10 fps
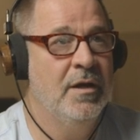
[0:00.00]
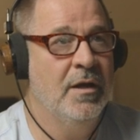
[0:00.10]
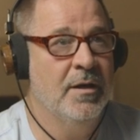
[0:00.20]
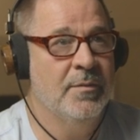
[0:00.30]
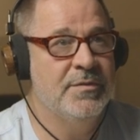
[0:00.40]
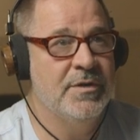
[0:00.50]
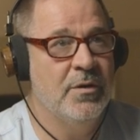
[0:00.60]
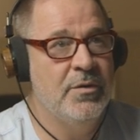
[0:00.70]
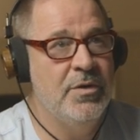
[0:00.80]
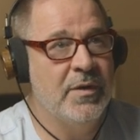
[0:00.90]

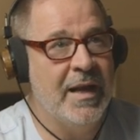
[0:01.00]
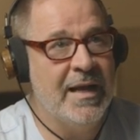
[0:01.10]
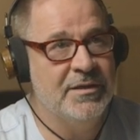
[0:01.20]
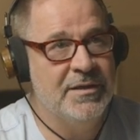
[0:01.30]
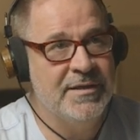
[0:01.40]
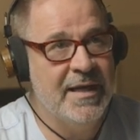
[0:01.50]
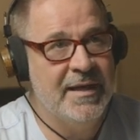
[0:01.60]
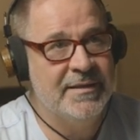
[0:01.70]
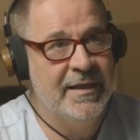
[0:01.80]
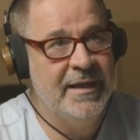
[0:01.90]
So you can actually set
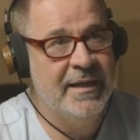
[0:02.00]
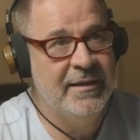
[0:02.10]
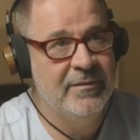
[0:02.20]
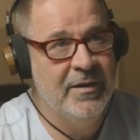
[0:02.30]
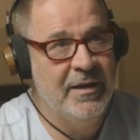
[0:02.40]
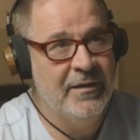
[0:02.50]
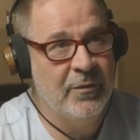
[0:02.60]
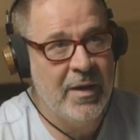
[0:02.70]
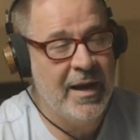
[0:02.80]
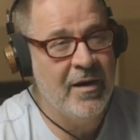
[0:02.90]
it to anything
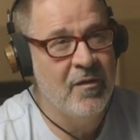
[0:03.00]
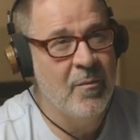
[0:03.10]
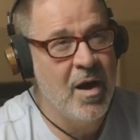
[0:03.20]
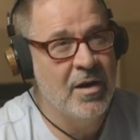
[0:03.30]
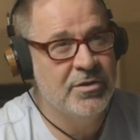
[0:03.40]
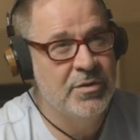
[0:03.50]
right out of the box.